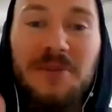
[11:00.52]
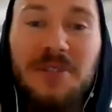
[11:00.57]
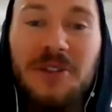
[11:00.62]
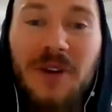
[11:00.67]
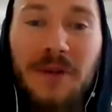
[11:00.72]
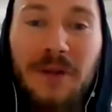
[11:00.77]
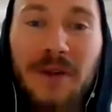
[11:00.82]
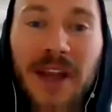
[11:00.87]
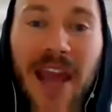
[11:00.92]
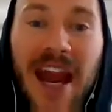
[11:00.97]
So I
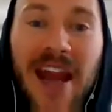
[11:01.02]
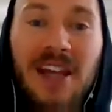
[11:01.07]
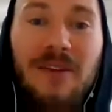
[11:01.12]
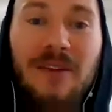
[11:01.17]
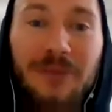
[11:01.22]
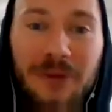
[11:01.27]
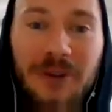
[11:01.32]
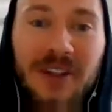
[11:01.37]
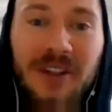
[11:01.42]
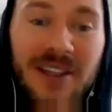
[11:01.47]
think any
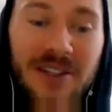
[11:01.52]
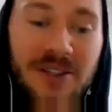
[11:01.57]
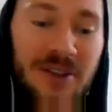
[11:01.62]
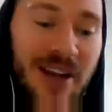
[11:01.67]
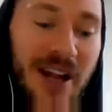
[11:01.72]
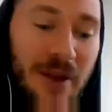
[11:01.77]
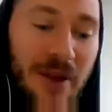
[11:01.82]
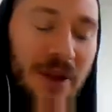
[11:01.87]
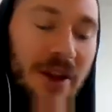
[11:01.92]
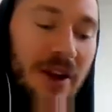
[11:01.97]
freelancer
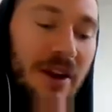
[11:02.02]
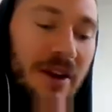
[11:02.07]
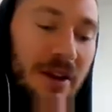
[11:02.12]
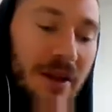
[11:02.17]
out there,